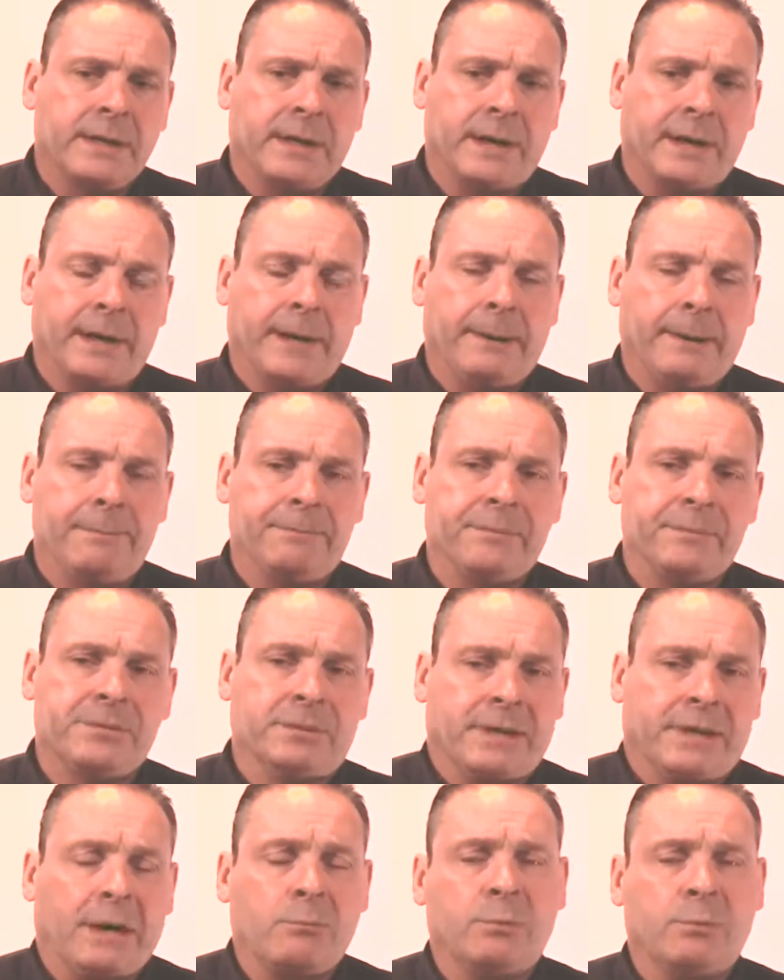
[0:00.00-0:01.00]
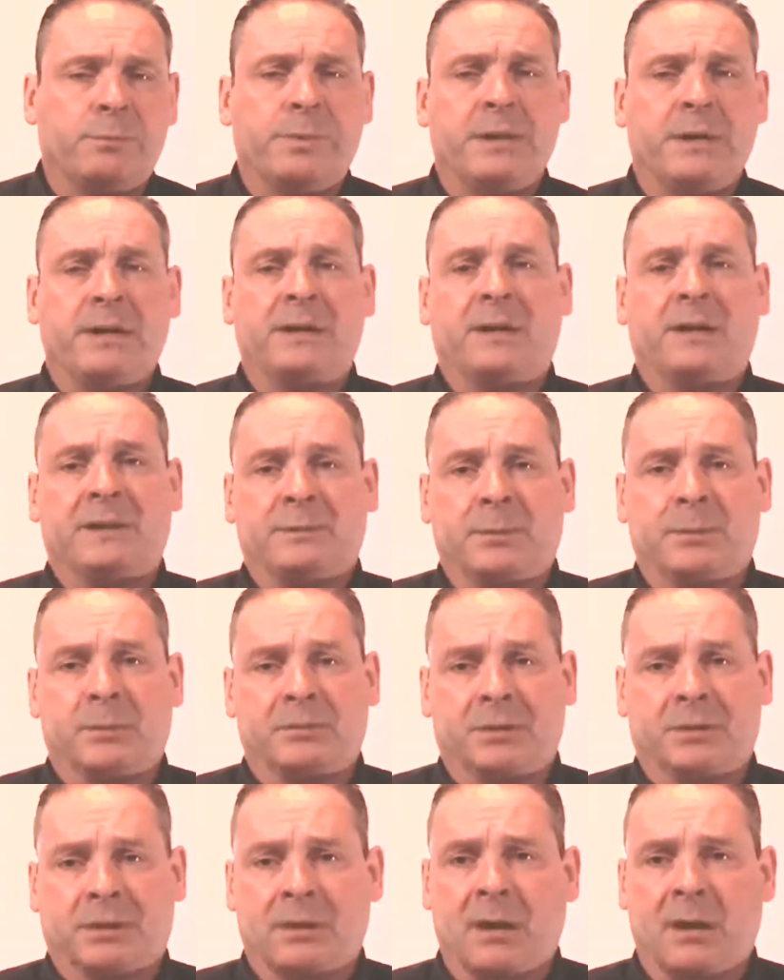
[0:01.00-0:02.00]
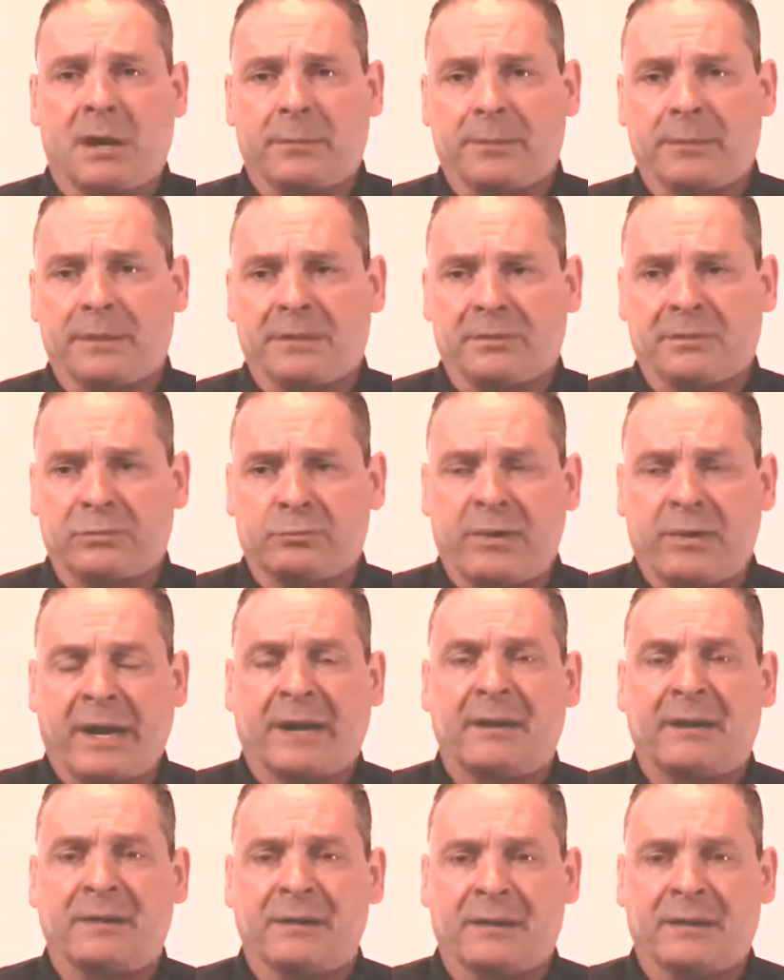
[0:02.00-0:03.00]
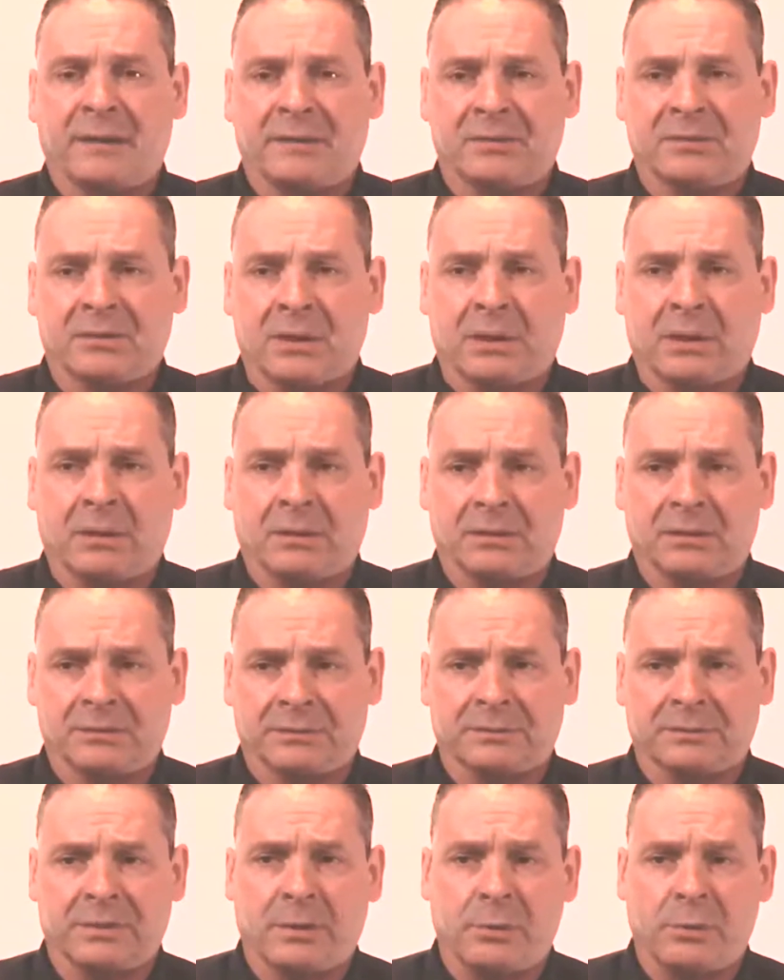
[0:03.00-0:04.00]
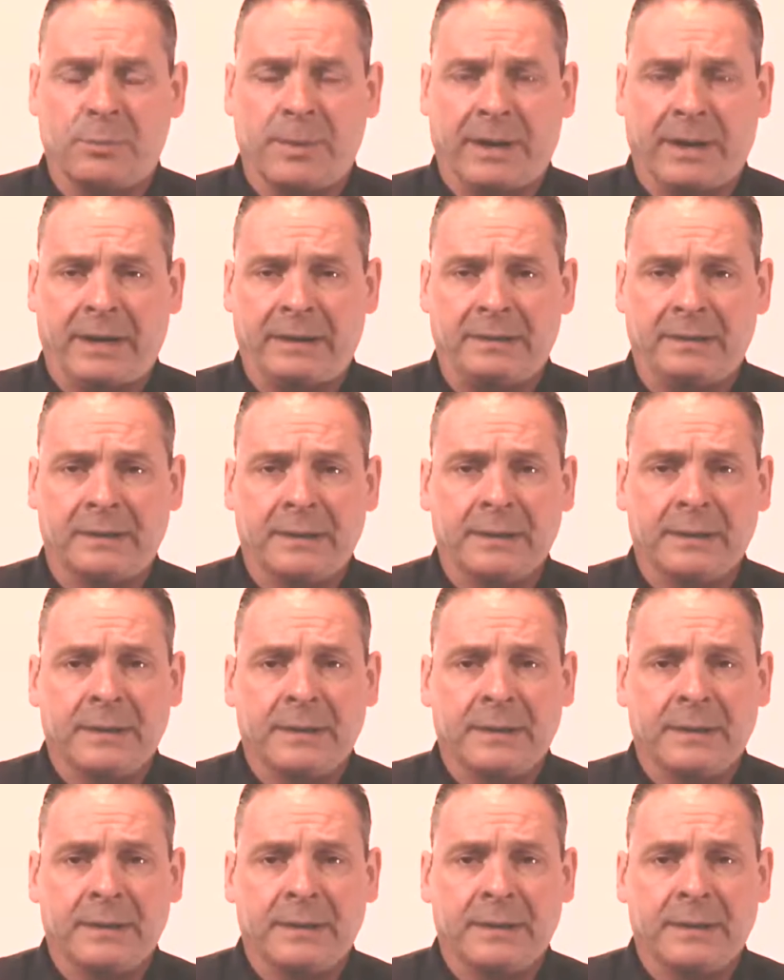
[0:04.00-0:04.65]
So that would be, I suppose, the commonest recognized cause of toe pain.